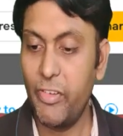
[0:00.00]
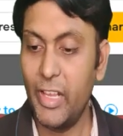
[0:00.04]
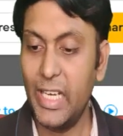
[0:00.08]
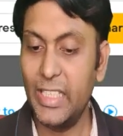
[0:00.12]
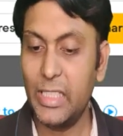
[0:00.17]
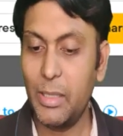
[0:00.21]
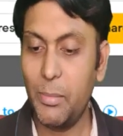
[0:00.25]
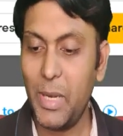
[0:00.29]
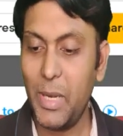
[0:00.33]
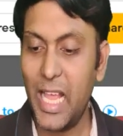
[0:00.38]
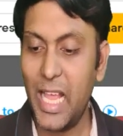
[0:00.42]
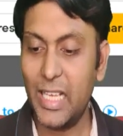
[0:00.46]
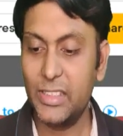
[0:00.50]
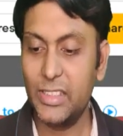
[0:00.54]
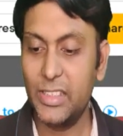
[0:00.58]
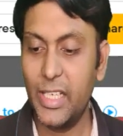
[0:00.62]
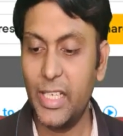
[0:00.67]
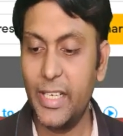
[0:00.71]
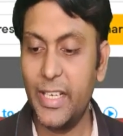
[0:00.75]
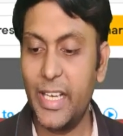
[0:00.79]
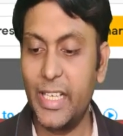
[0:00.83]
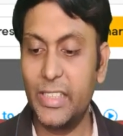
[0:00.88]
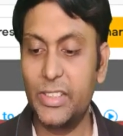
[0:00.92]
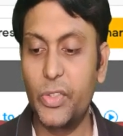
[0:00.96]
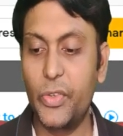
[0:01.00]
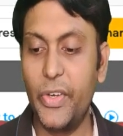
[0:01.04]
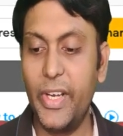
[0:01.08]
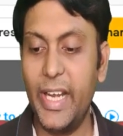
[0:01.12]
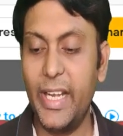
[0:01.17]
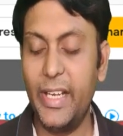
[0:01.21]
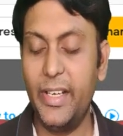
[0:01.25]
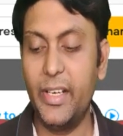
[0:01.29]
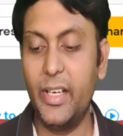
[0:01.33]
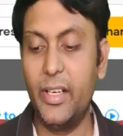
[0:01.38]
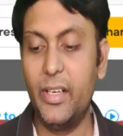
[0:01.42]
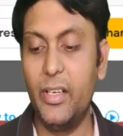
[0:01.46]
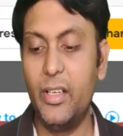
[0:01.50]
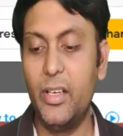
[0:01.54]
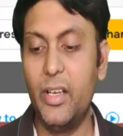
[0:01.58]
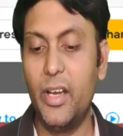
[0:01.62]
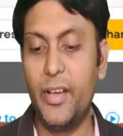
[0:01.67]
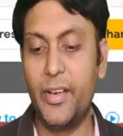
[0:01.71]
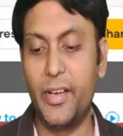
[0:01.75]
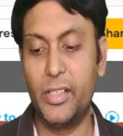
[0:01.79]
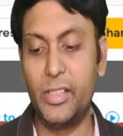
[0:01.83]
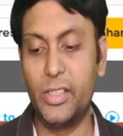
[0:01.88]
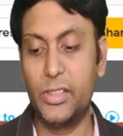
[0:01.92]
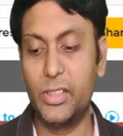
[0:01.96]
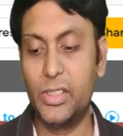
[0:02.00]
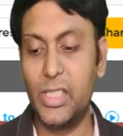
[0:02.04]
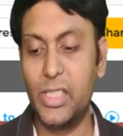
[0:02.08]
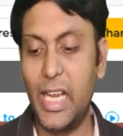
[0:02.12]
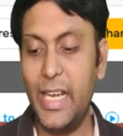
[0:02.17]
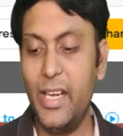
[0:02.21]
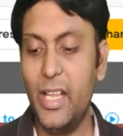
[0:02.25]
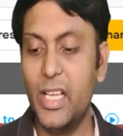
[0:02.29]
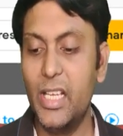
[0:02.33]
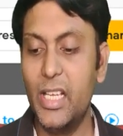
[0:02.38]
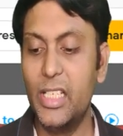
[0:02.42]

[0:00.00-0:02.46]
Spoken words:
in the blanks, it has created another slide.